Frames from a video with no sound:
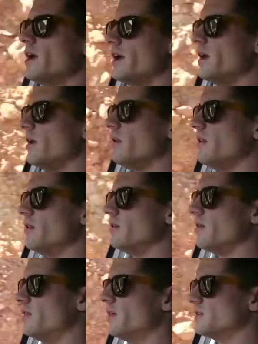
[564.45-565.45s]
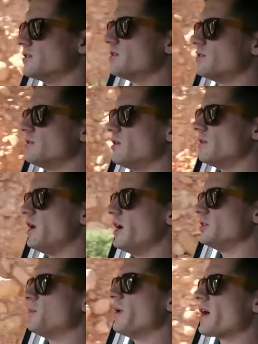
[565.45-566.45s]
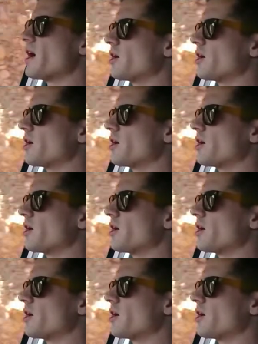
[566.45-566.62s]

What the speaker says: in this little hatchback.